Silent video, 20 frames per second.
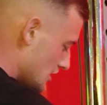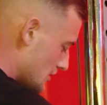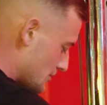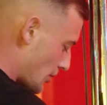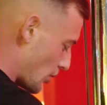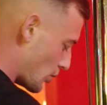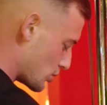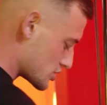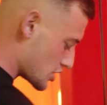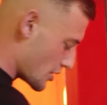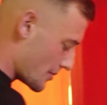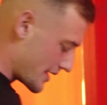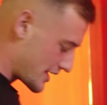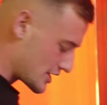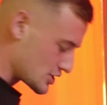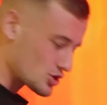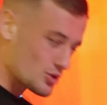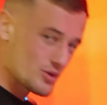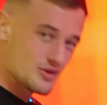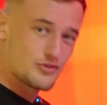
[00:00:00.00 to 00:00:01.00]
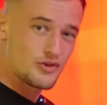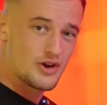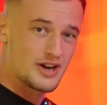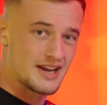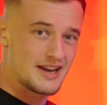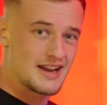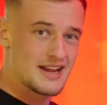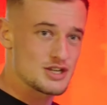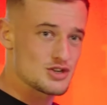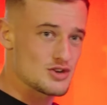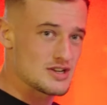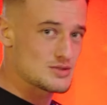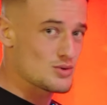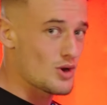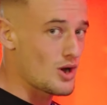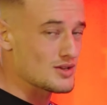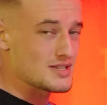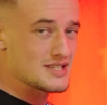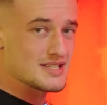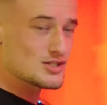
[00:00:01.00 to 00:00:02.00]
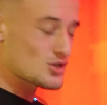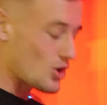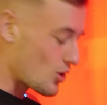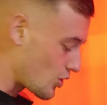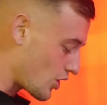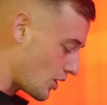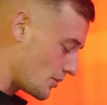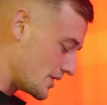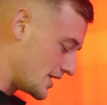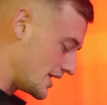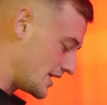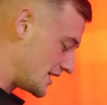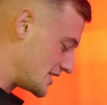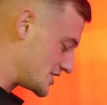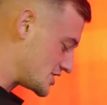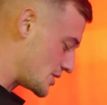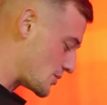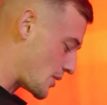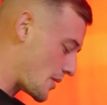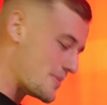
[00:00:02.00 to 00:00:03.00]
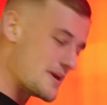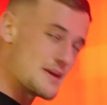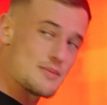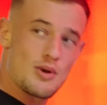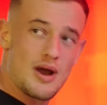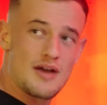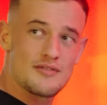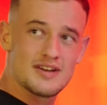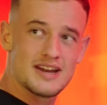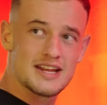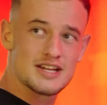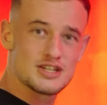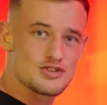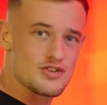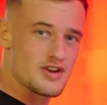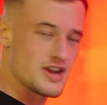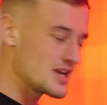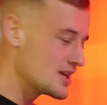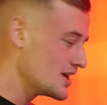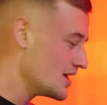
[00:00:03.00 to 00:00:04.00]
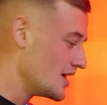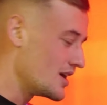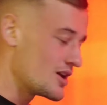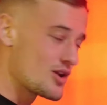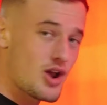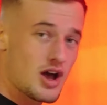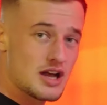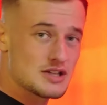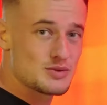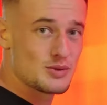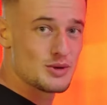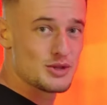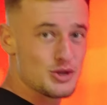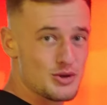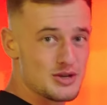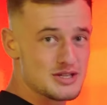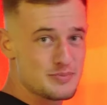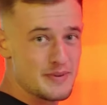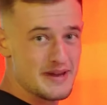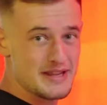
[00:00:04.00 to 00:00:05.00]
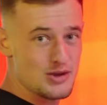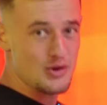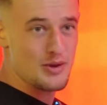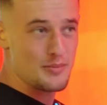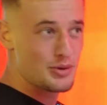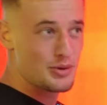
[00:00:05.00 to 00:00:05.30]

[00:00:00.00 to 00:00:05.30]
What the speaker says: but also making sure we're avoiding injury as well. It's so common in the gym when people have an injury, last thing we're doing is be doing